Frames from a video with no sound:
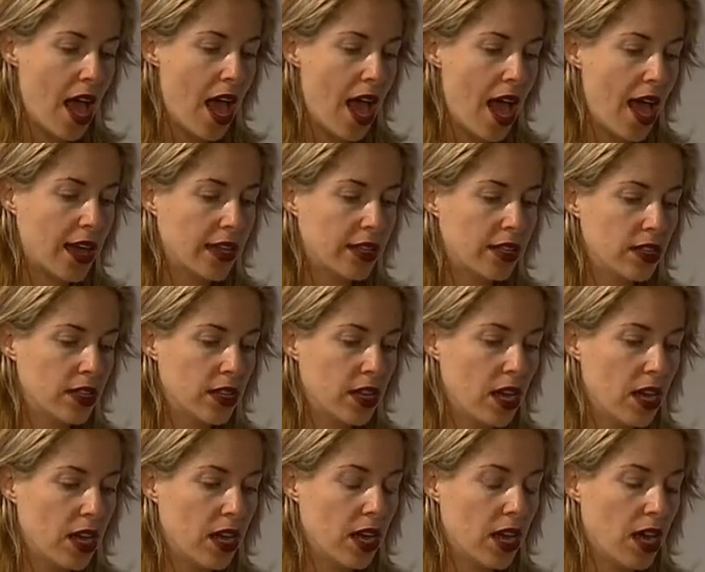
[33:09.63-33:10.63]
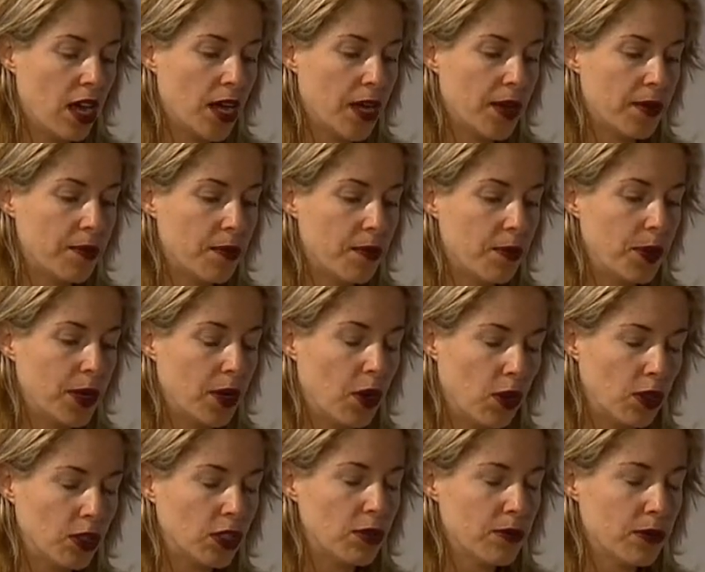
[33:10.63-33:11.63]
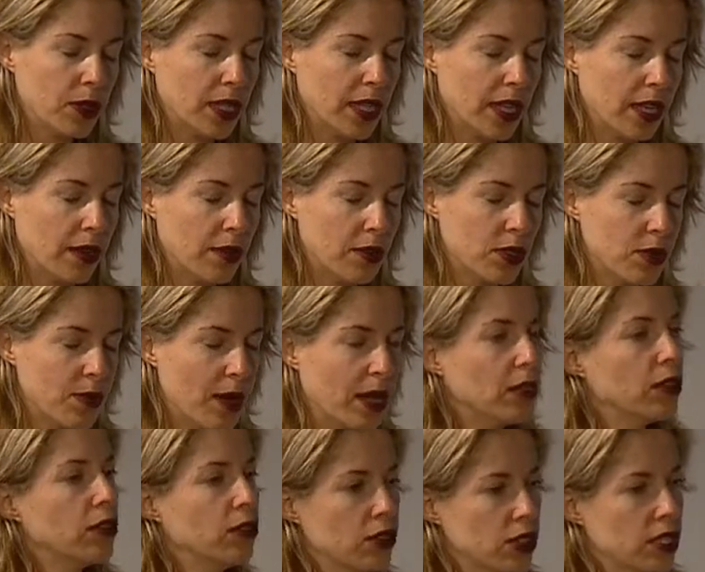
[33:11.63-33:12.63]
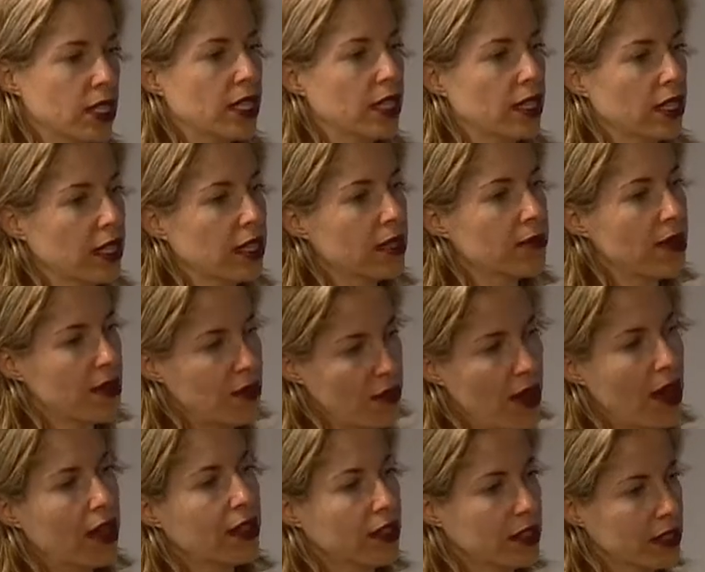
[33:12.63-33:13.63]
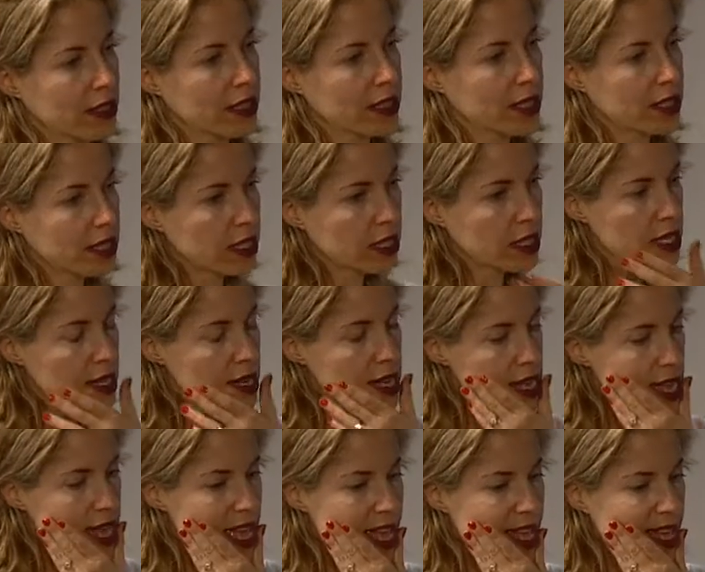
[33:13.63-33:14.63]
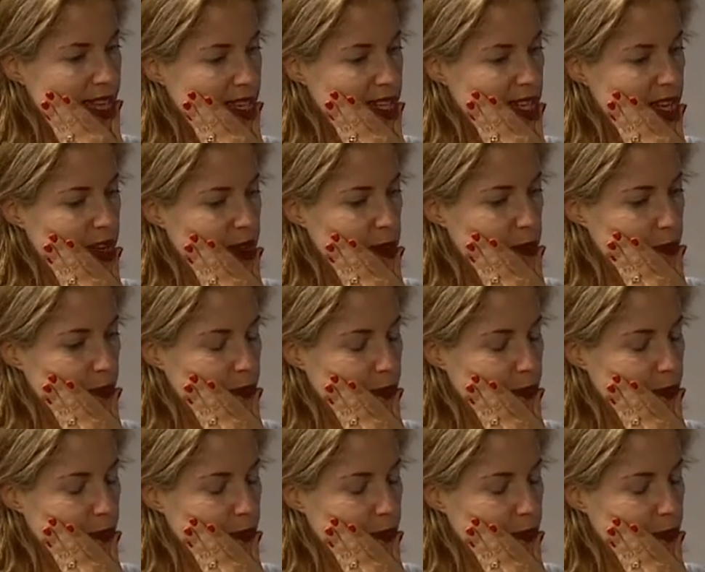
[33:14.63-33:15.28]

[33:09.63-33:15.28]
And Um, but ultimately, it was about losing my father. And um,